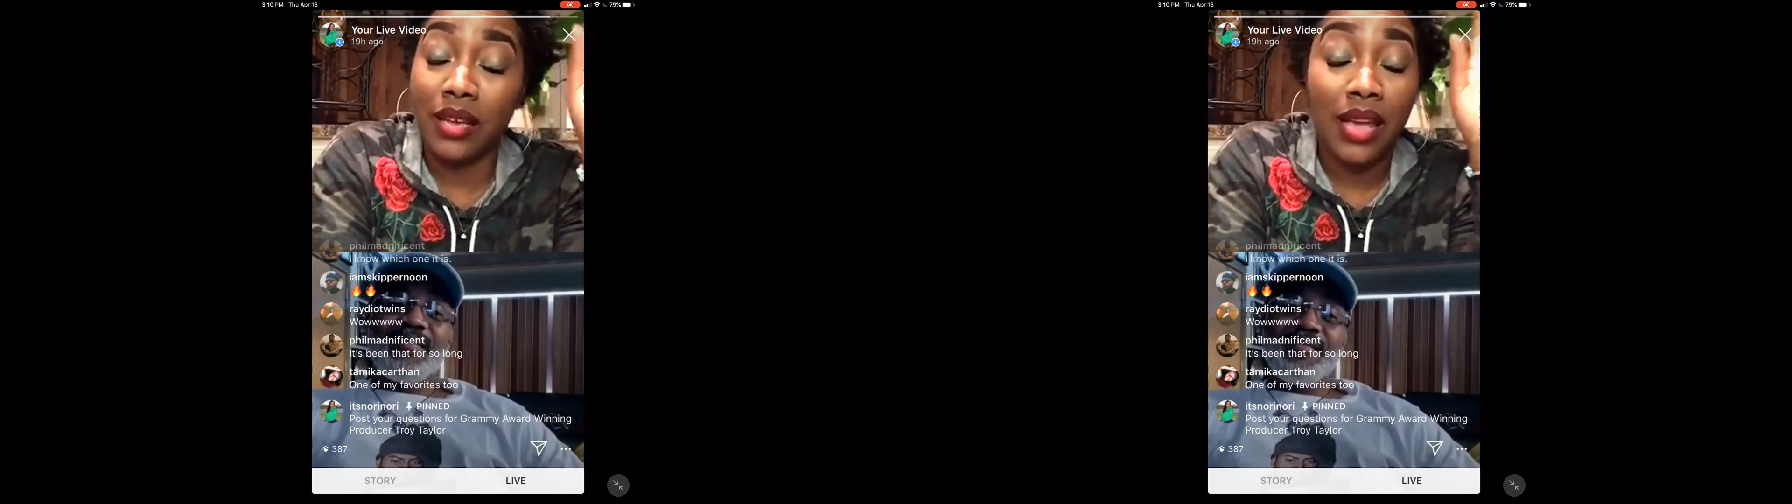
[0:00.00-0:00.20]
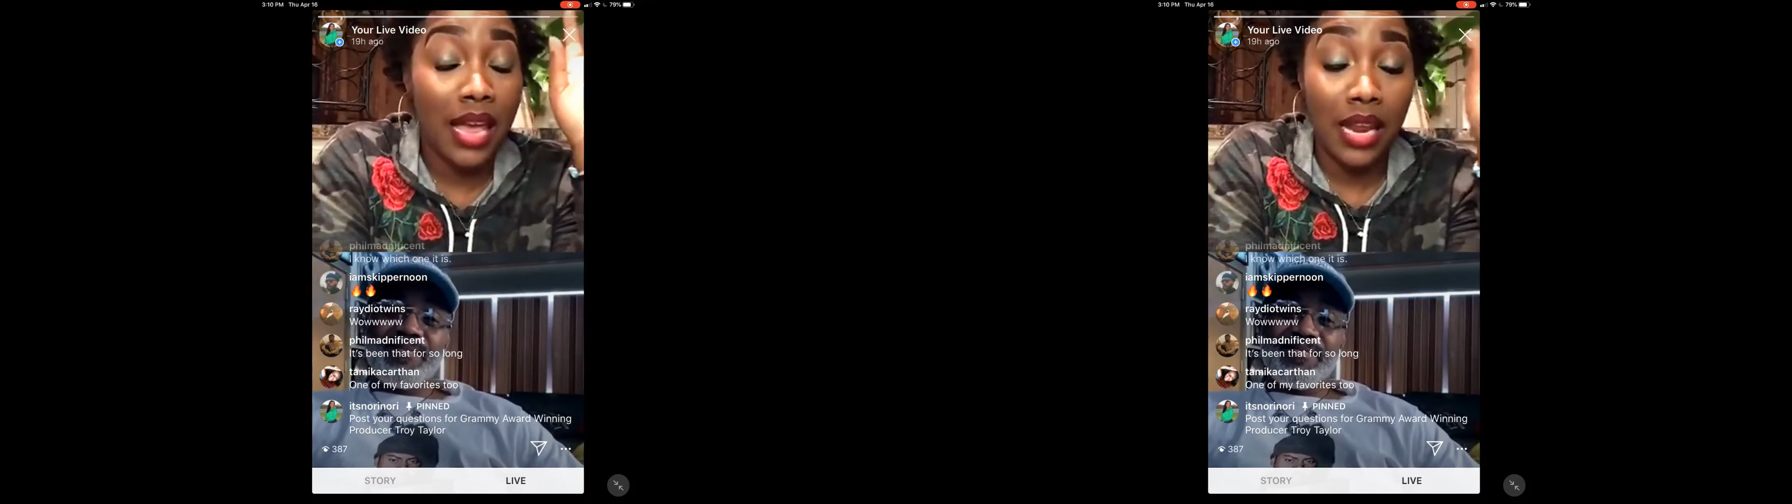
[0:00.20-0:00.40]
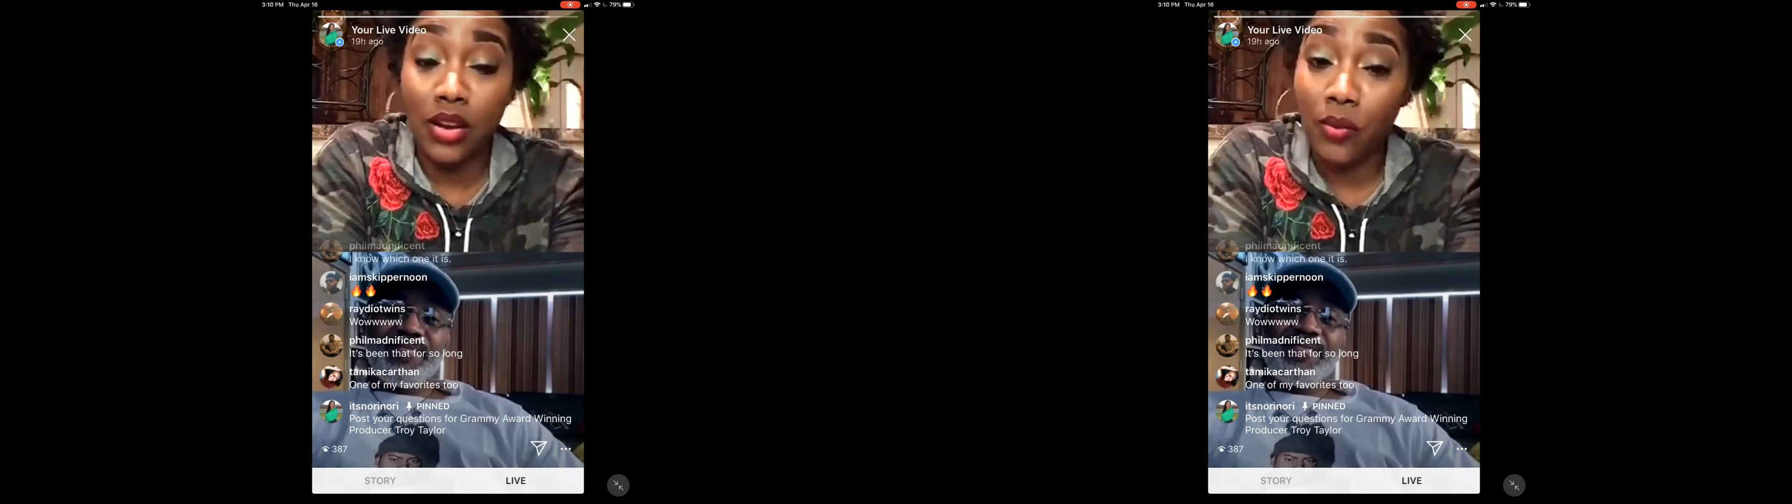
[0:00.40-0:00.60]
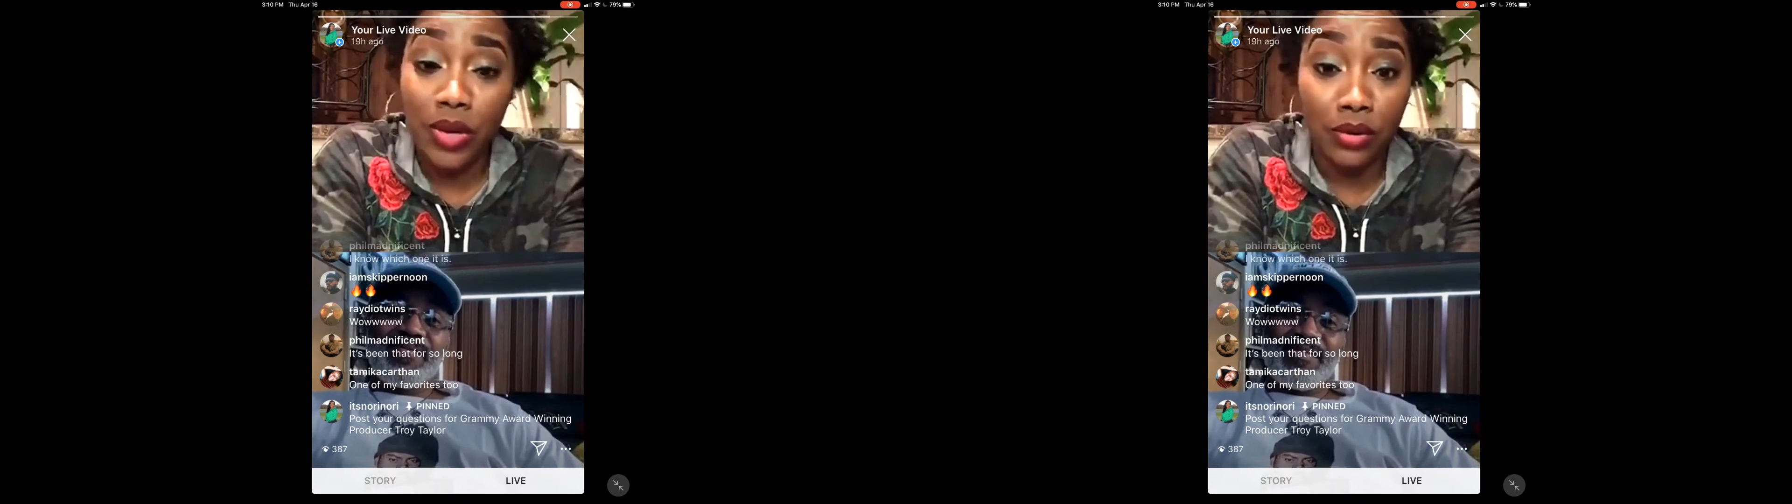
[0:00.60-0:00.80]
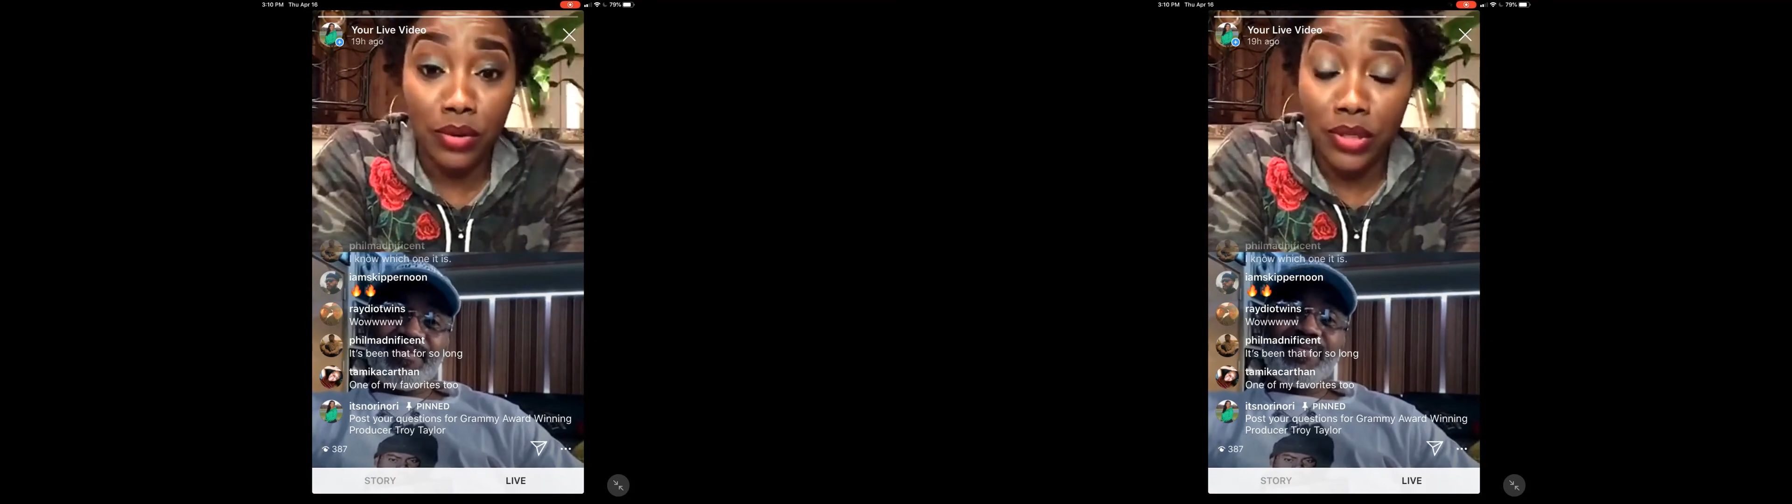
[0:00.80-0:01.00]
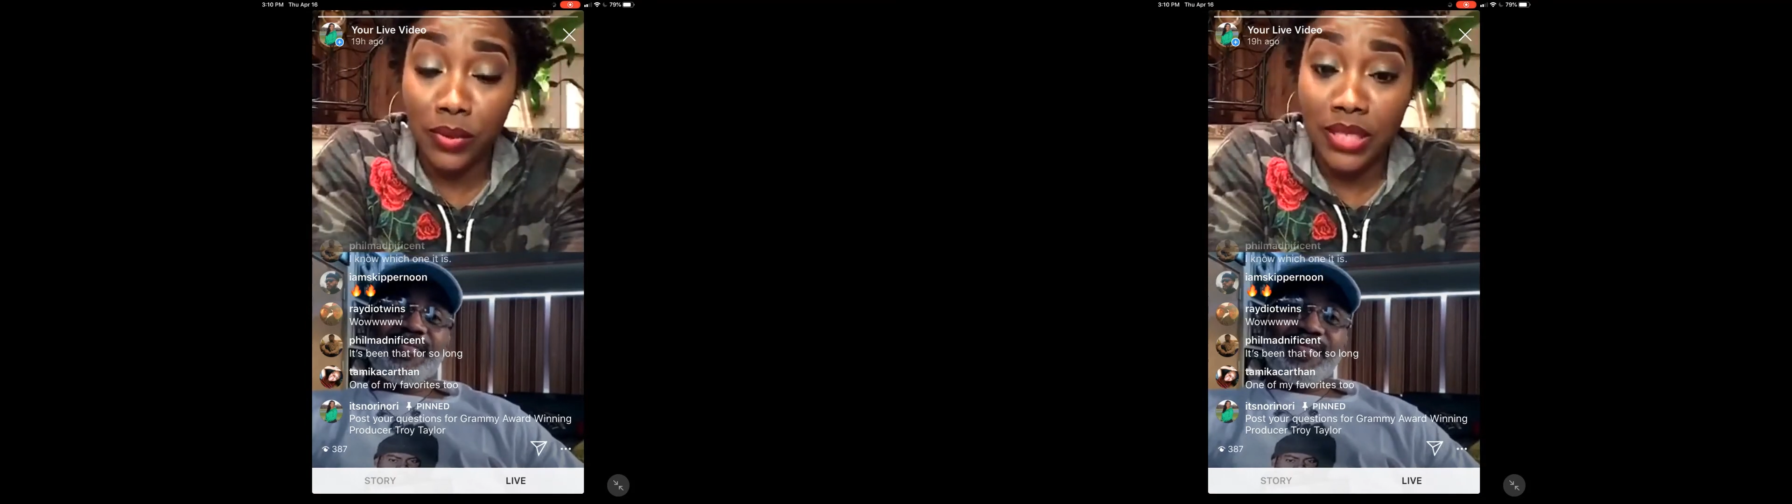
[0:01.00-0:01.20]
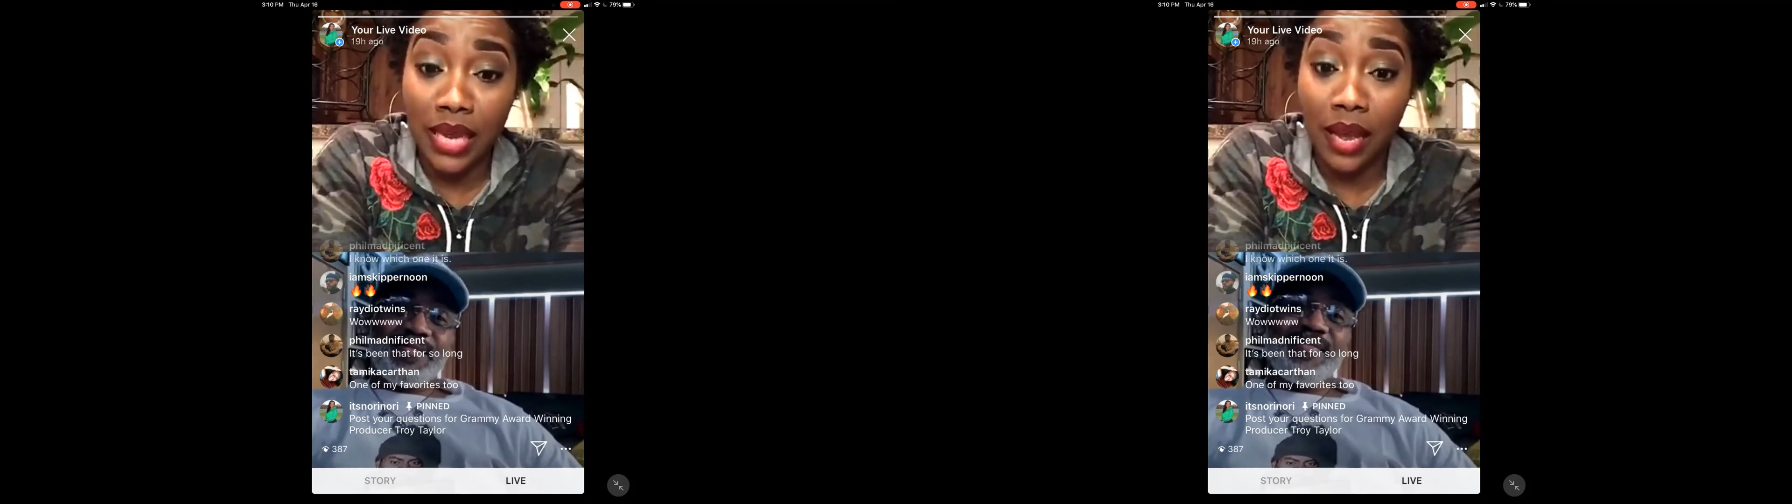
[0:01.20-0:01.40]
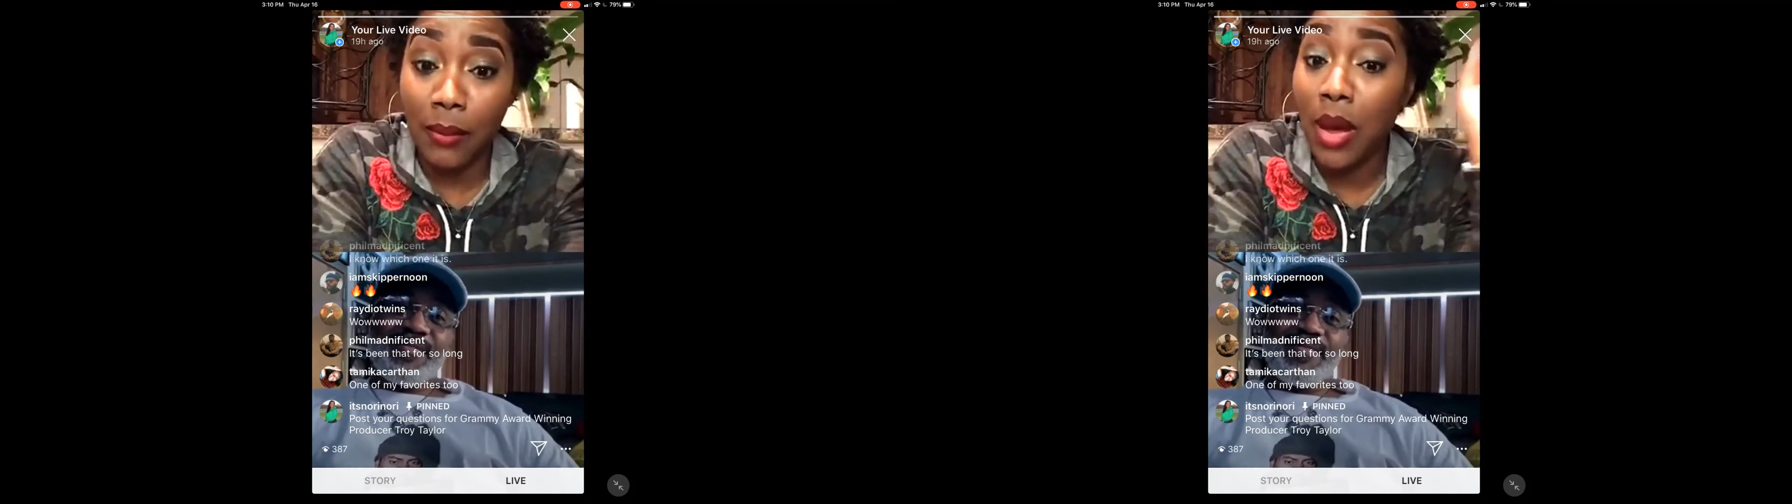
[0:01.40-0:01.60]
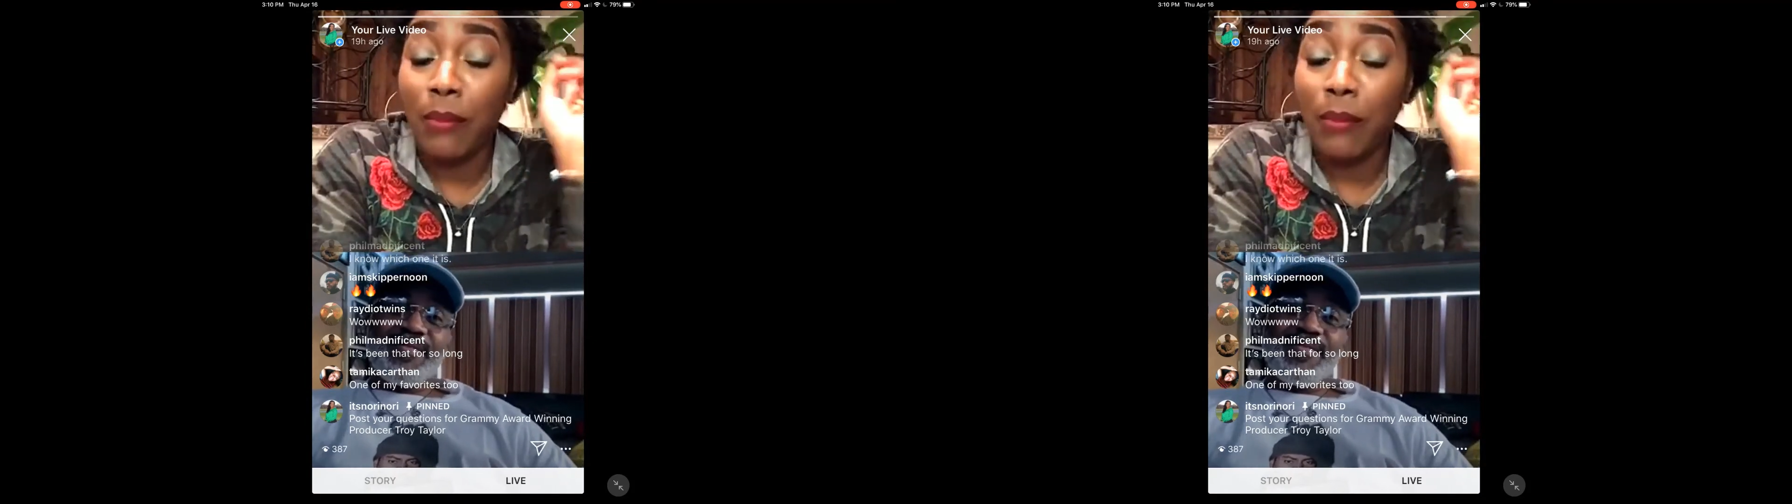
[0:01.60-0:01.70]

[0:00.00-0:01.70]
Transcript: And I know we don't do story time,